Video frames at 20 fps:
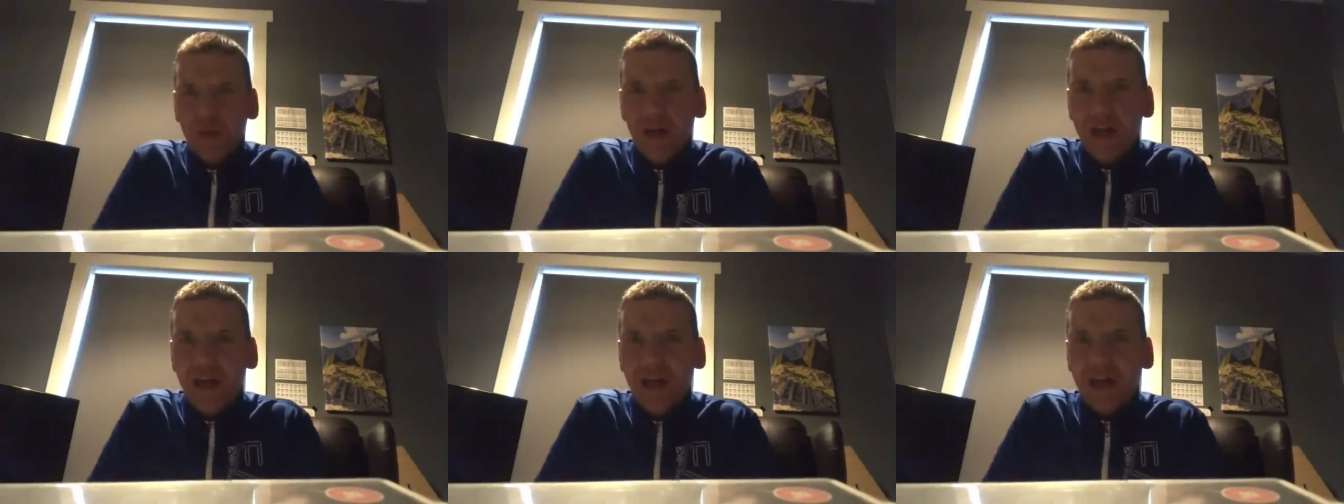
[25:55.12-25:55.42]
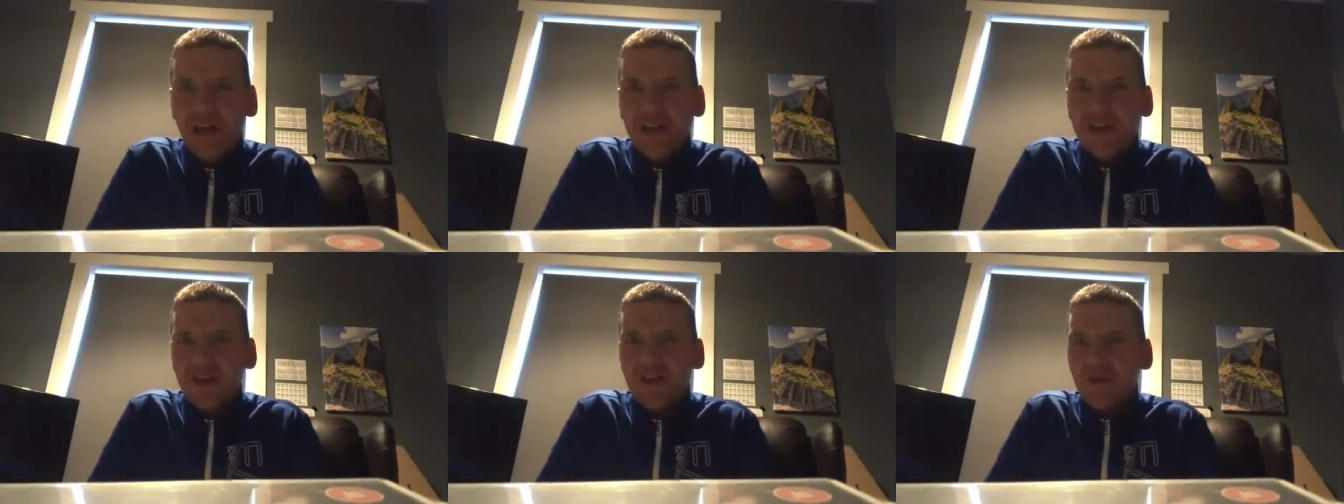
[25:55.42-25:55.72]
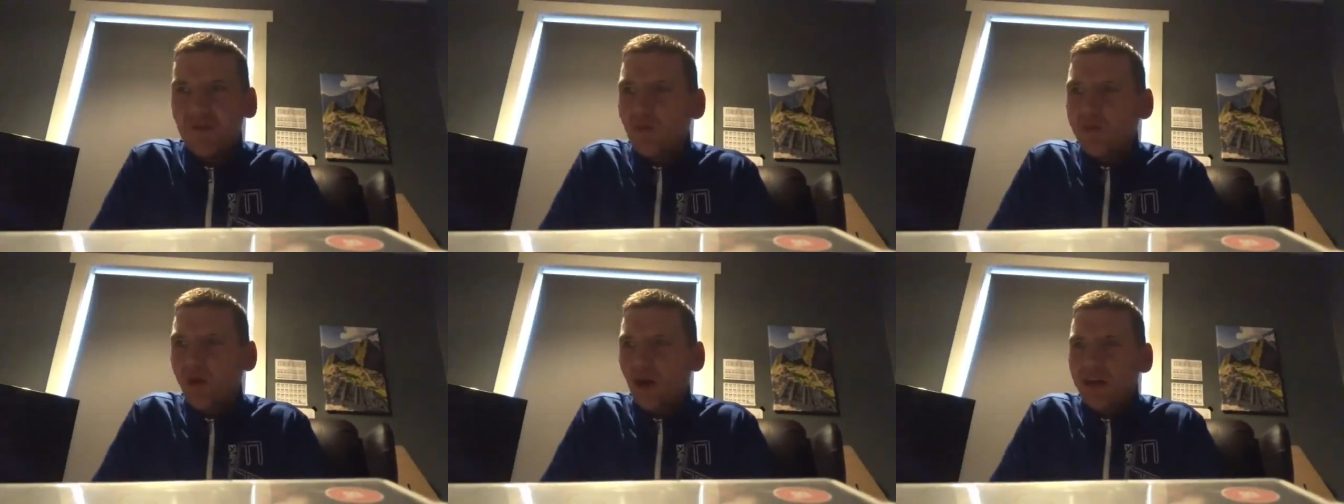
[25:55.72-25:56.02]
that it's
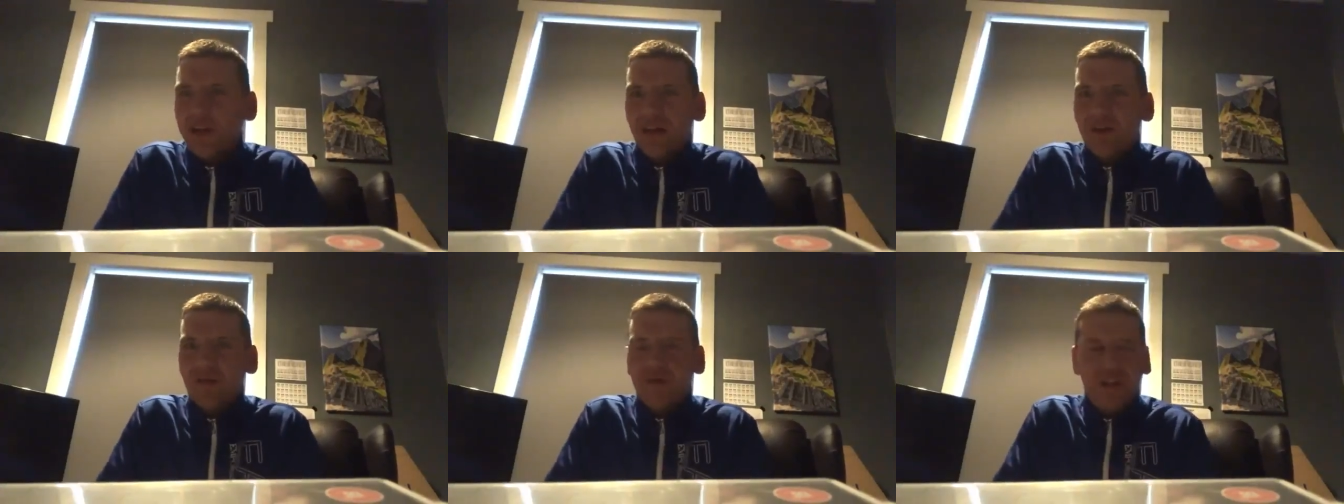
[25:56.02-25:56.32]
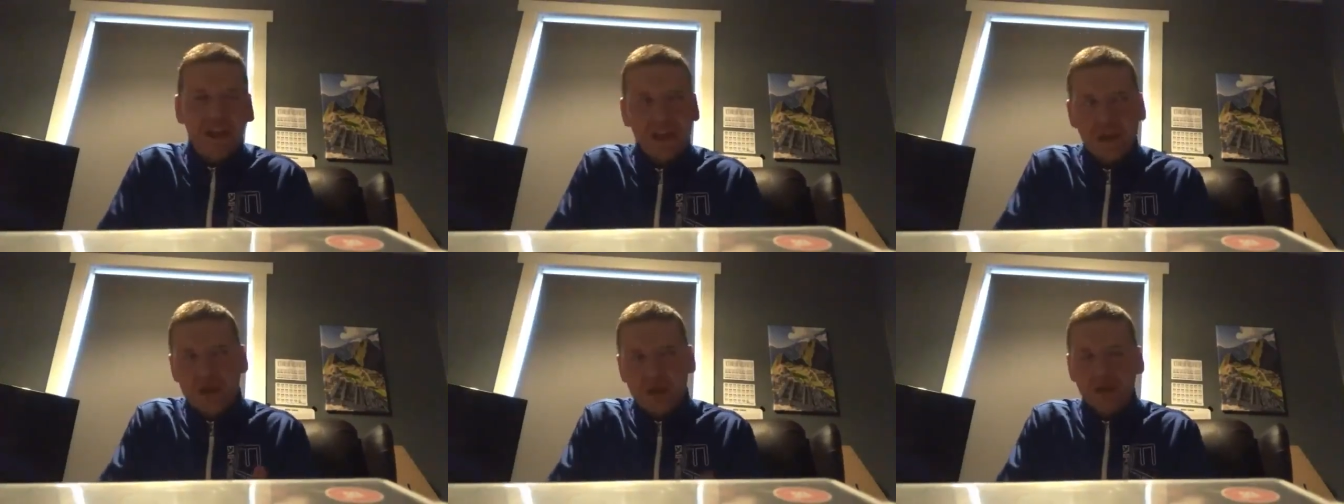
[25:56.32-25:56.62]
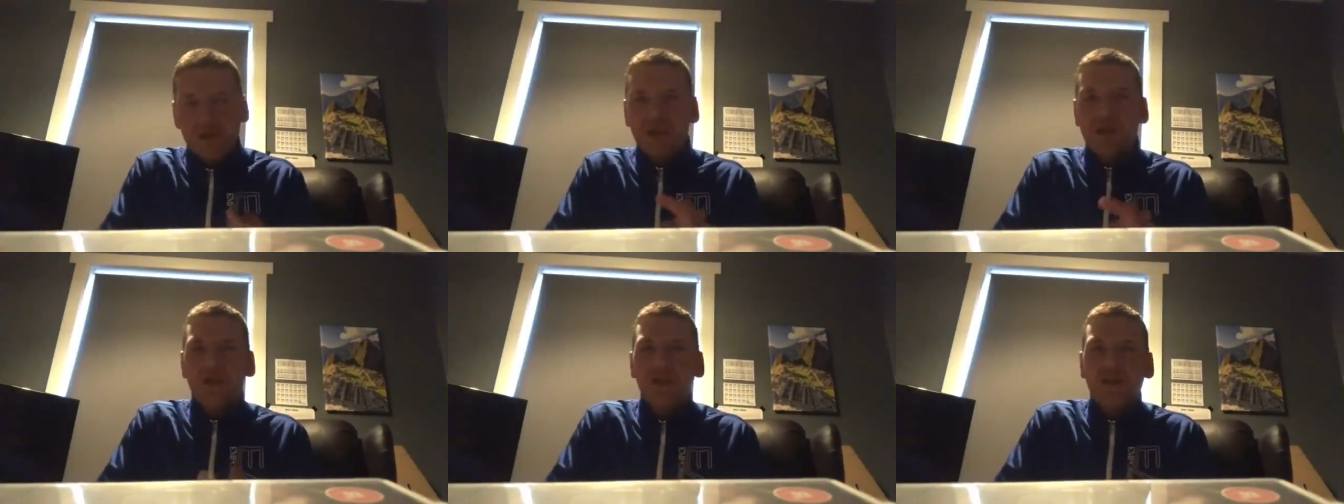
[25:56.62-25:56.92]
working fine, it's
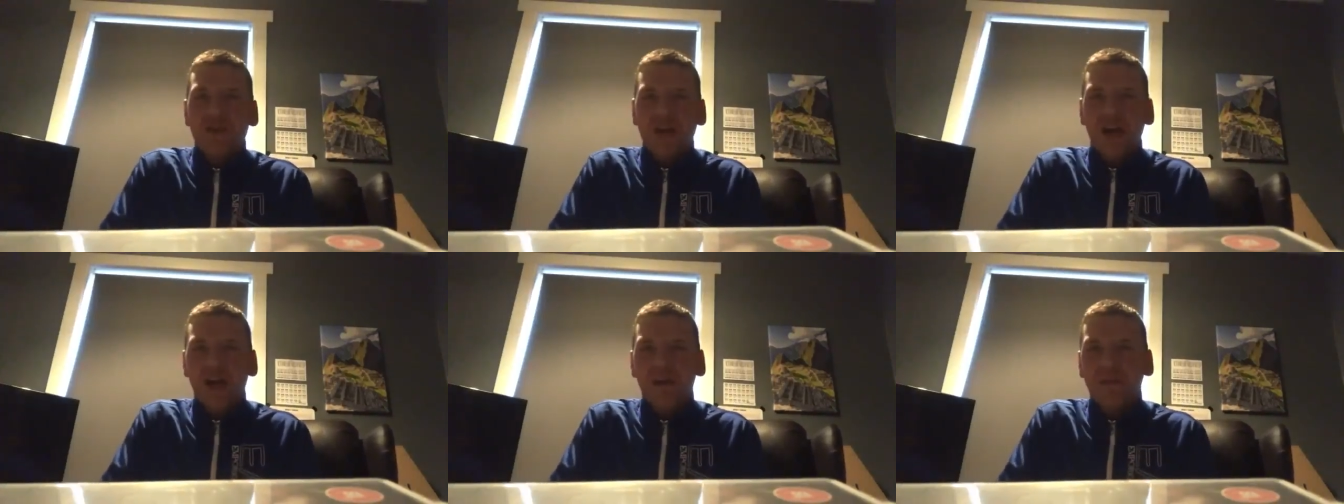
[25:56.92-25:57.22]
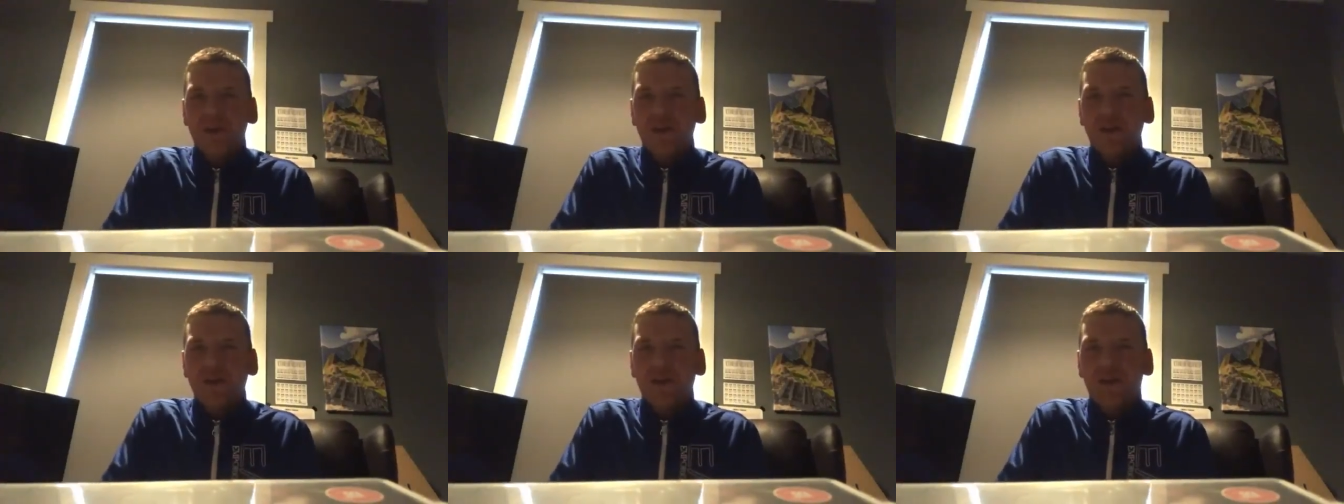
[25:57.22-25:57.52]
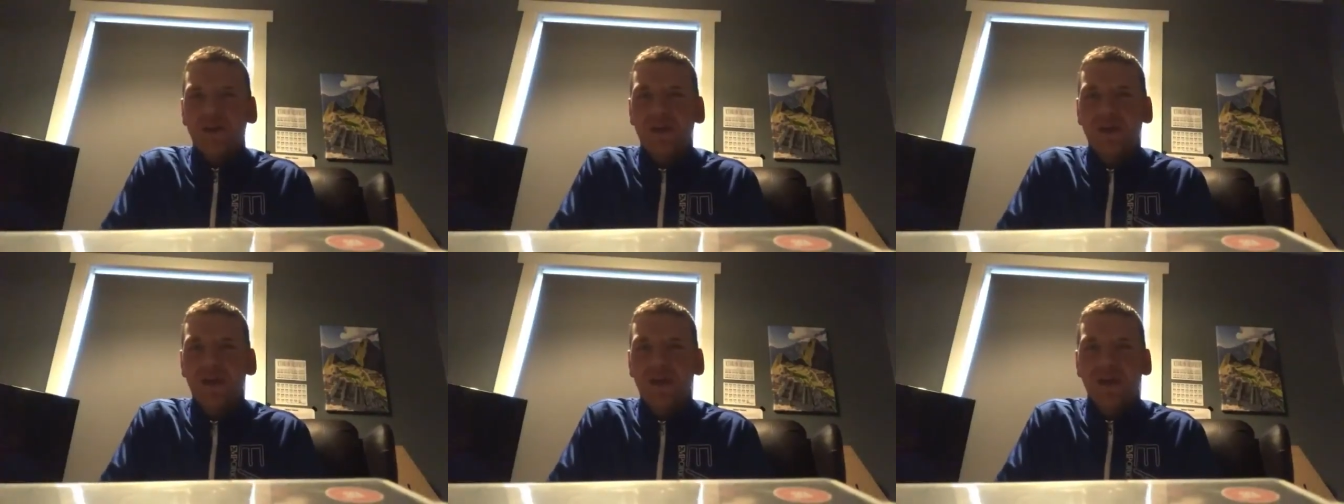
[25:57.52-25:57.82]
only you it's happening
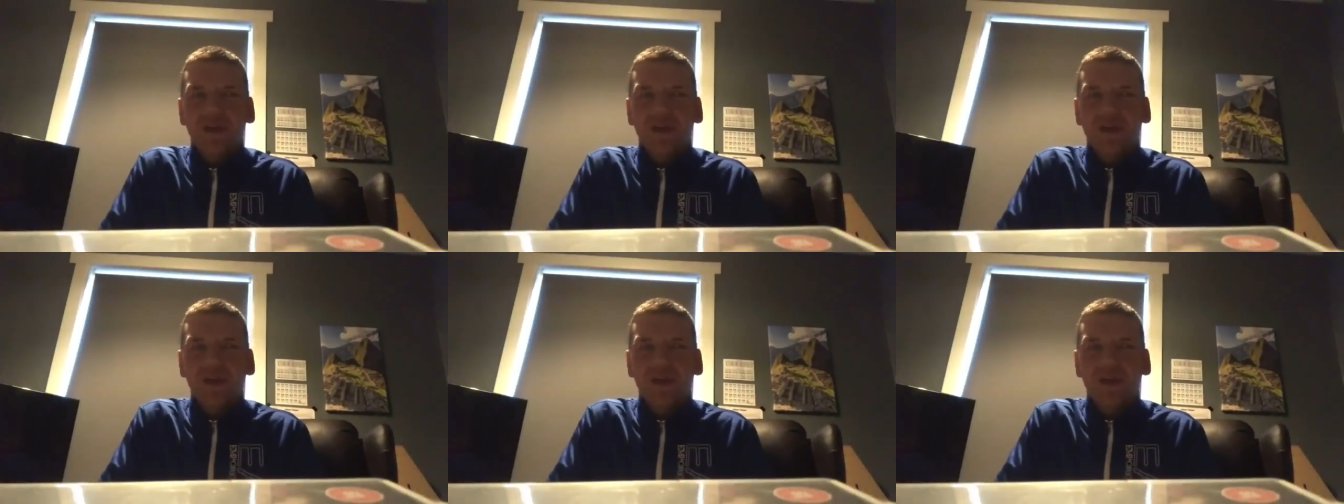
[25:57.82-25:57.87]
to?